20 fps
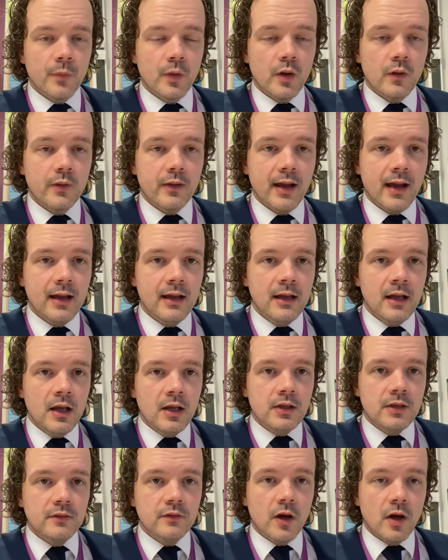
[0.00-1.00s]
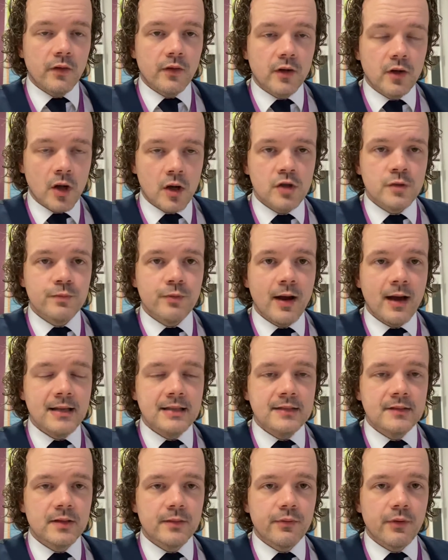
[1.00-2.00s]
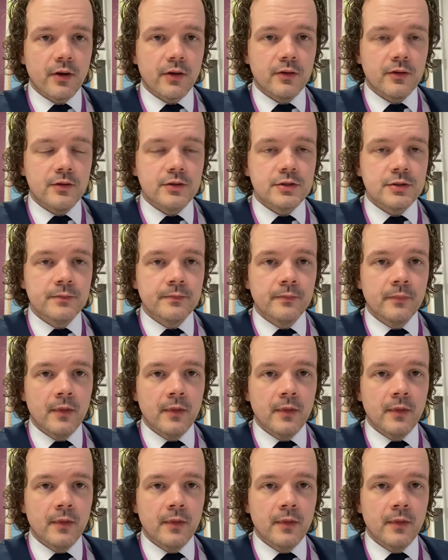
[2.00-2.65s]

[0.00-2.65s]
Okay, you've got the cost price of the product,